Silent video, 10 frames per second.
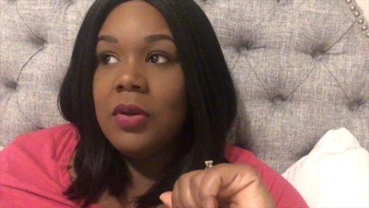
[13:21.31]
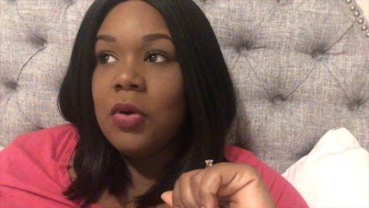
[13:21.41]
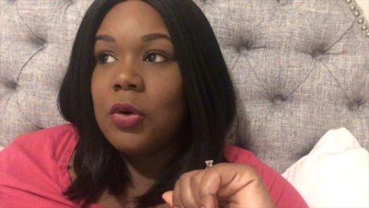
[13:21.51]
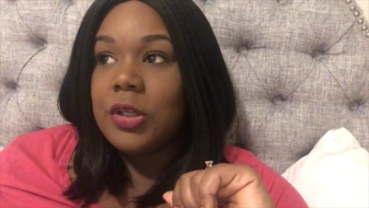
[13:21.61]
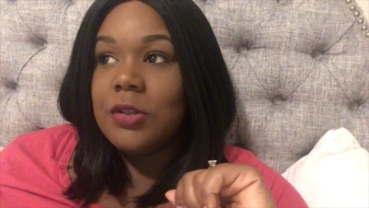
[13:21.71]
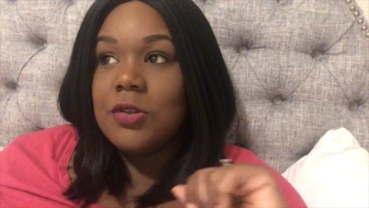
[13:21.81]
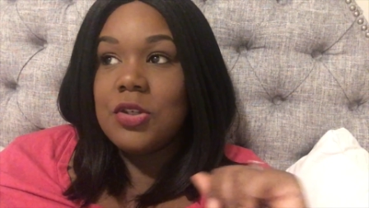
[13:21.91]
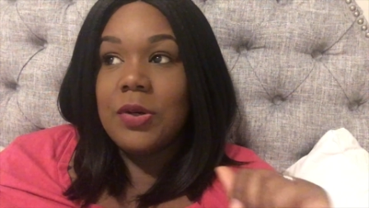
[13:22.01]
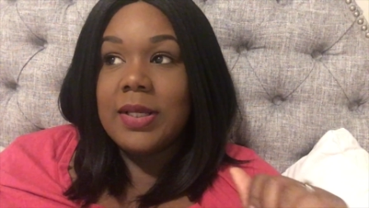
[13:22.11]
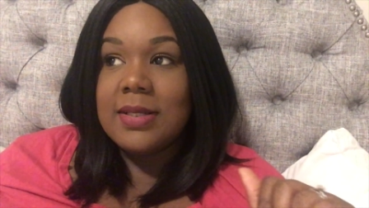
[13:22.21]
or you
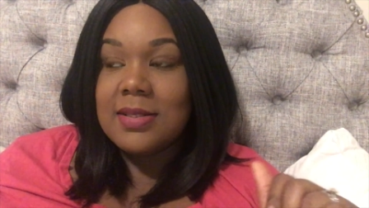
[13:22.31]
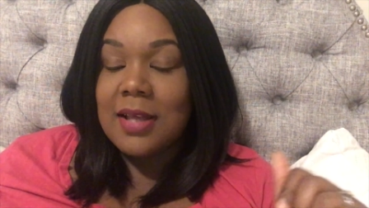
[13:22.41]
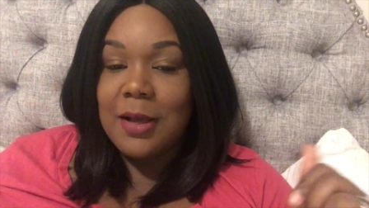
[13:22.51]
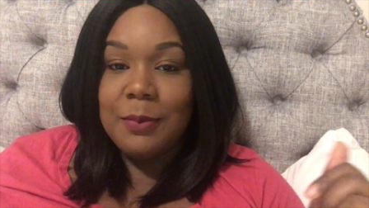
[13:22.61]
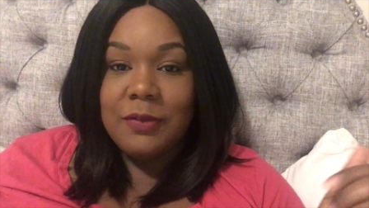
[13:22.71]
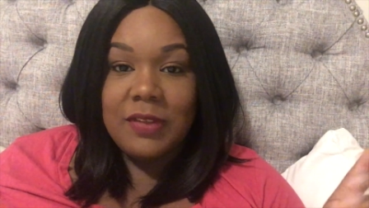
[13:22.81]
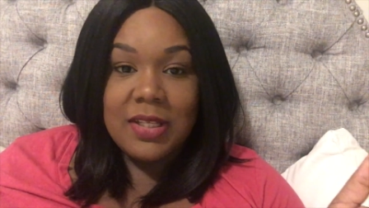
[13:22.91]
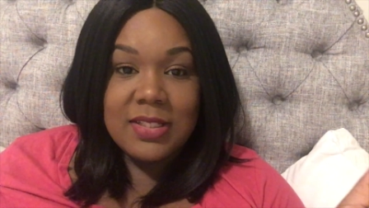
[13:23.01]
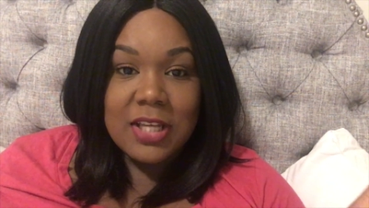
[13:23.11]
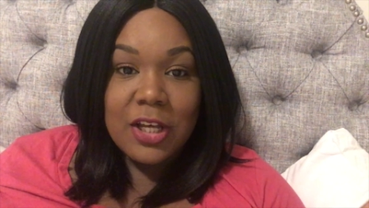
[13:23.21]
join some of
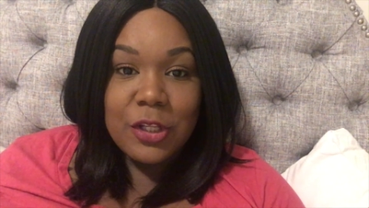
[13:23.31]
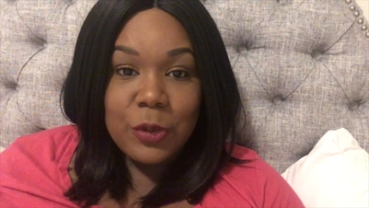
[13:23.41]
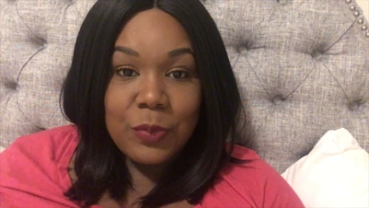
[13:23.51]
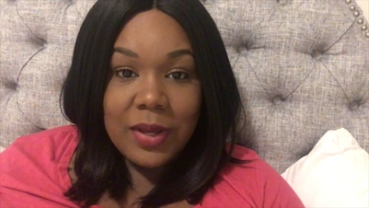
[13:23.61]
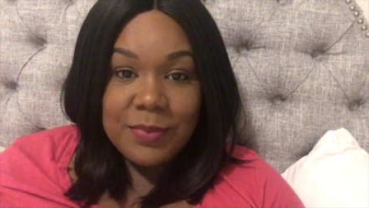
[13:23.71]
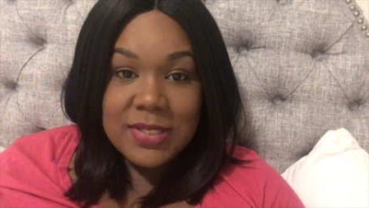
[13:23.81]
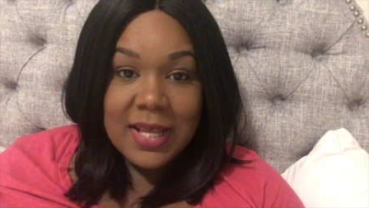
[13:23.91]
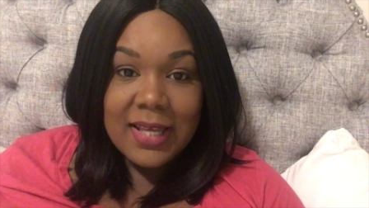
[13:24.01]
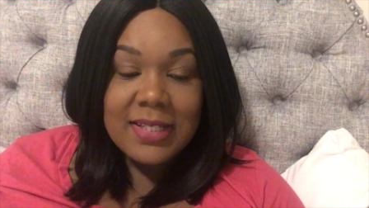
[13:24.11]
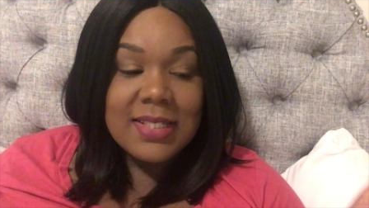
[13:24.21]
these other
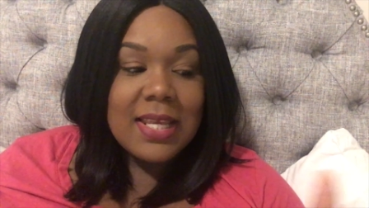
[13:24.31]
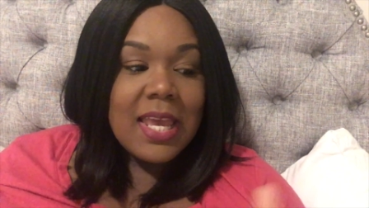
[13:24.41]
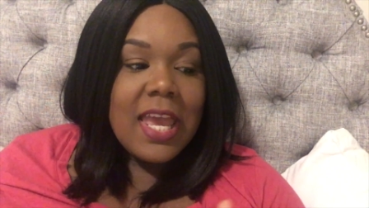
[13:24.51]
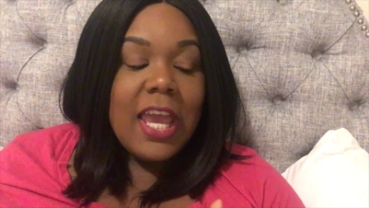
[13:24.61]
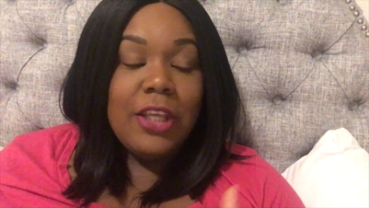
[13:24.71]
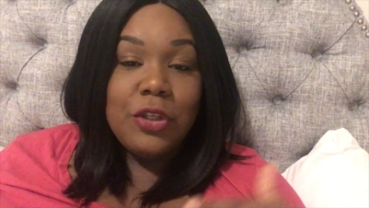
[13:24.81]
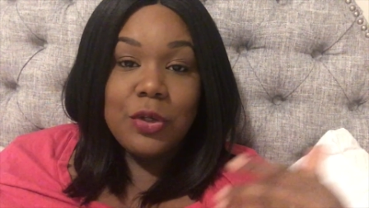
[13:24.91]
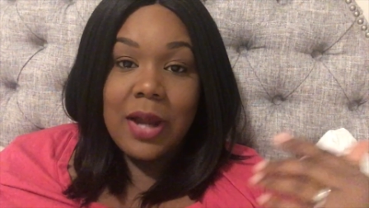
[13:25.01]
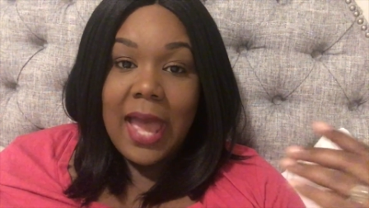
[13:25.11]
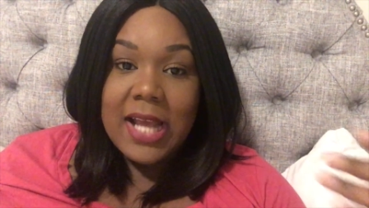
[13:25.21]
websites and you
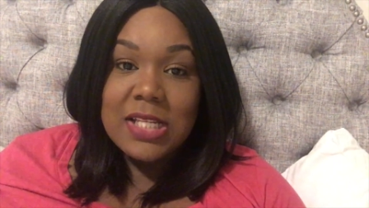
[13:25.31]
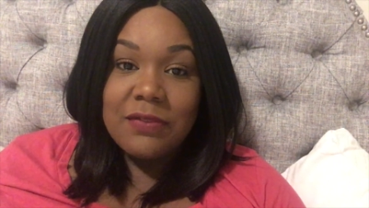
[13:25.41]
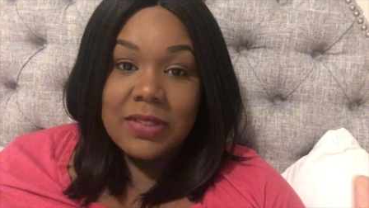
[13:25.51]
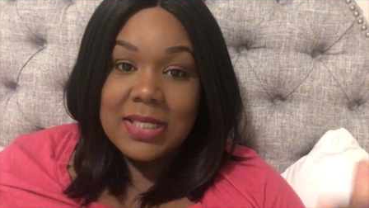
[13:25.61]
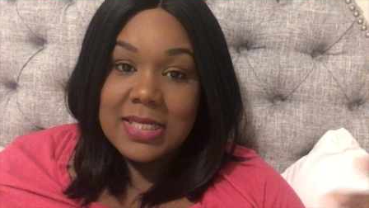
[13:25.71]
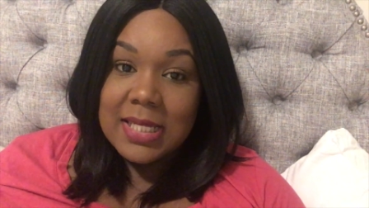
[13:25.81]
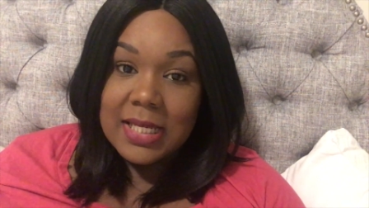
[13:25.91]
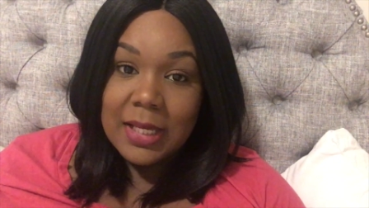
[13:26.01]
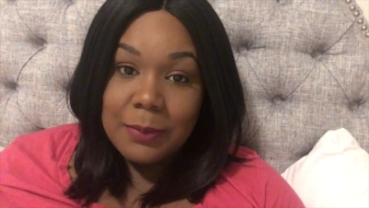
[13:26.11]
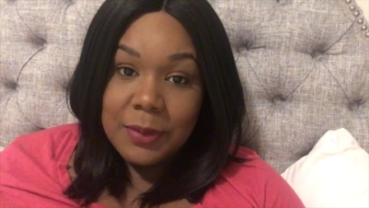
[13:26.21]
are actively
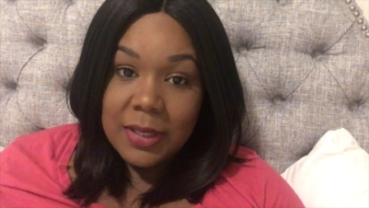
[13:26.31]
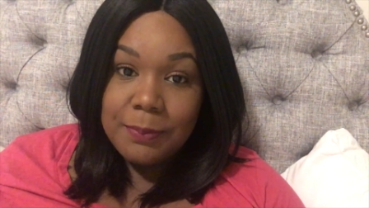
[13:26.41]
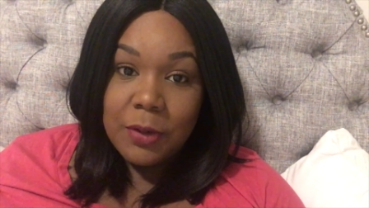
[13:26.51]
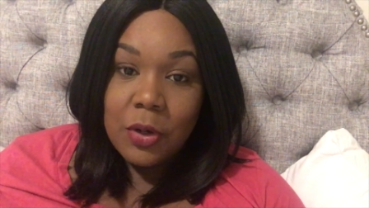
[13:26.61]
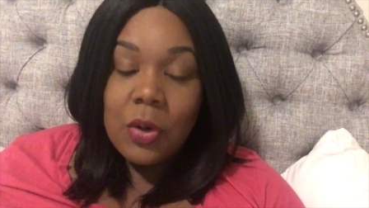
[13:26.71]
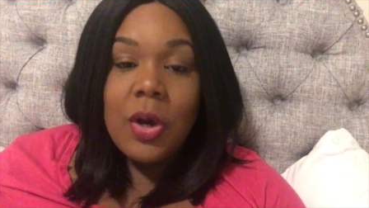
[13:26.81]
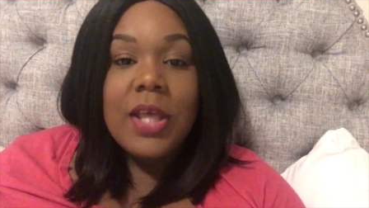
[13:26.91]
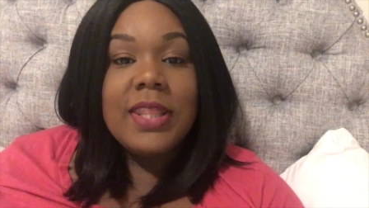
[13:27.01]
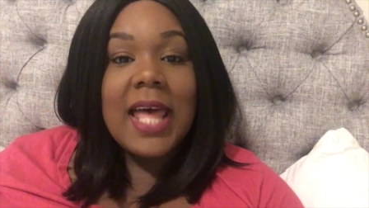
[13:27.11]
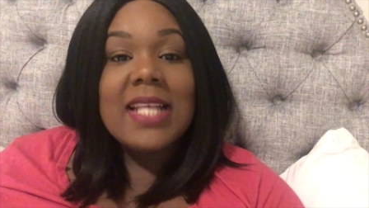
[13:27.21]
seeking people,
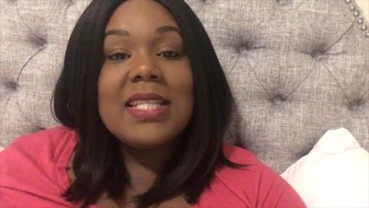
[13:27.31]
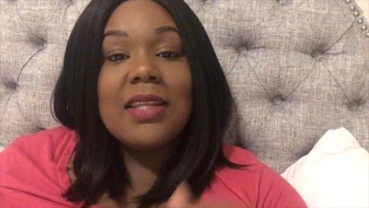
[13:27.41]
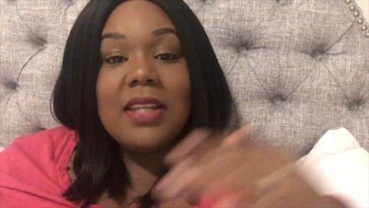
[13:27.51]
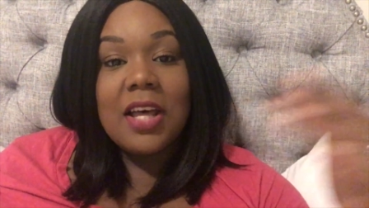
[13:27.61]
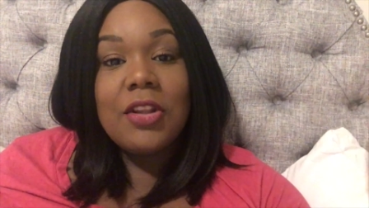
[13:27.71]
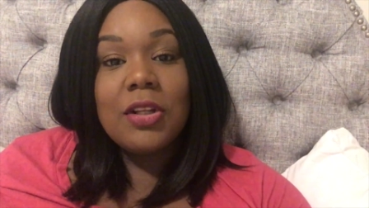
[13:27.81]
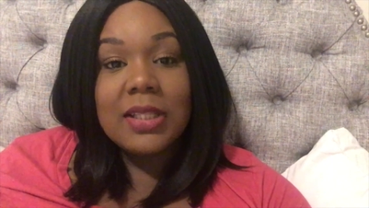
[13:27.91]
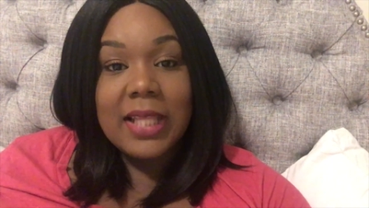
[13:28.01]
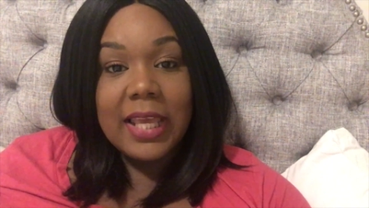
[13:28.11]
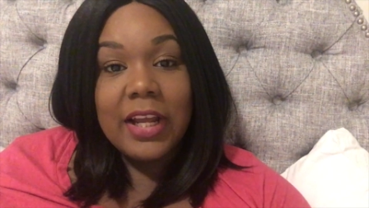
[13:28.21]
that's another
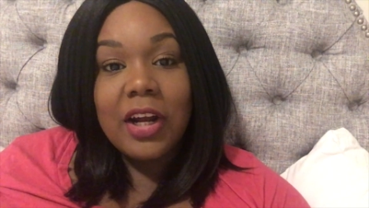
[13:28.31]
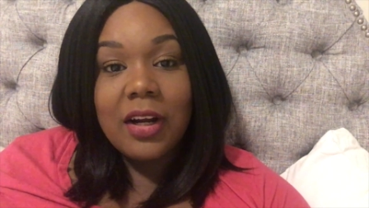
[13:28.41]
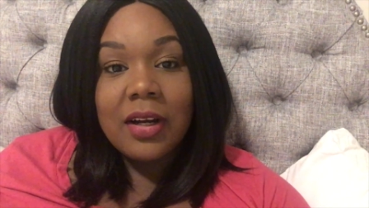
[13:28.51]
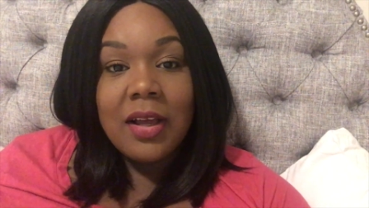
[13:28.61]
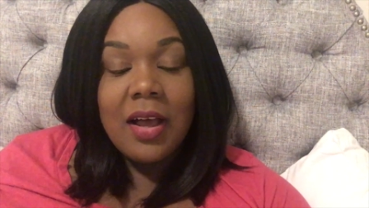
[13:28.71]
layer